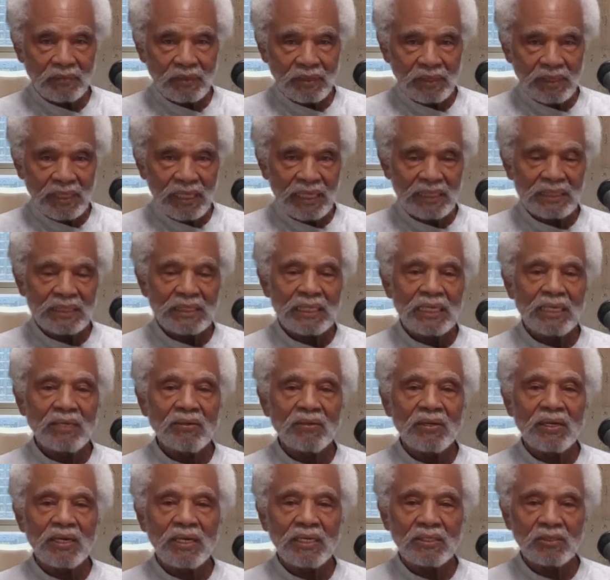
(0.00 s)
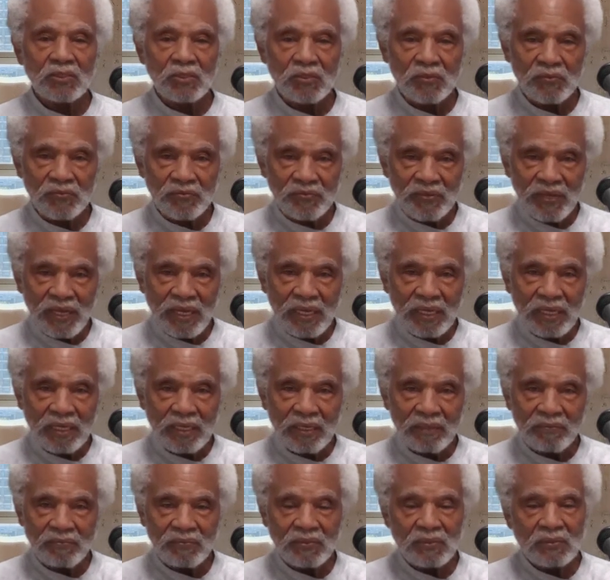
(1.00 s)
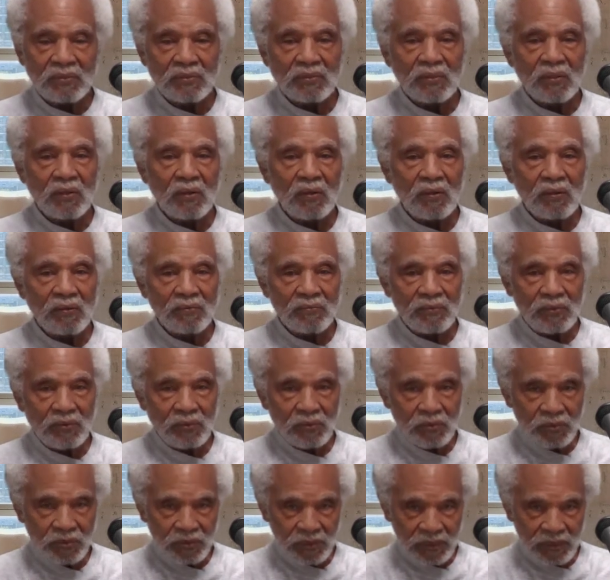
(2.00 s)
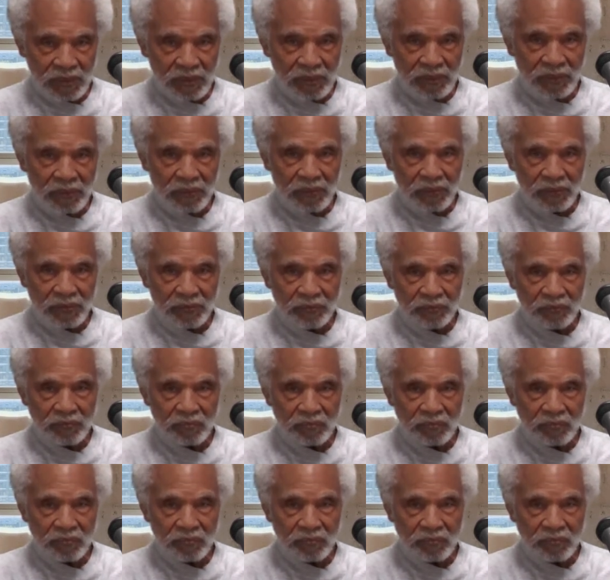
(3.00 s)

That's how I survived all of those years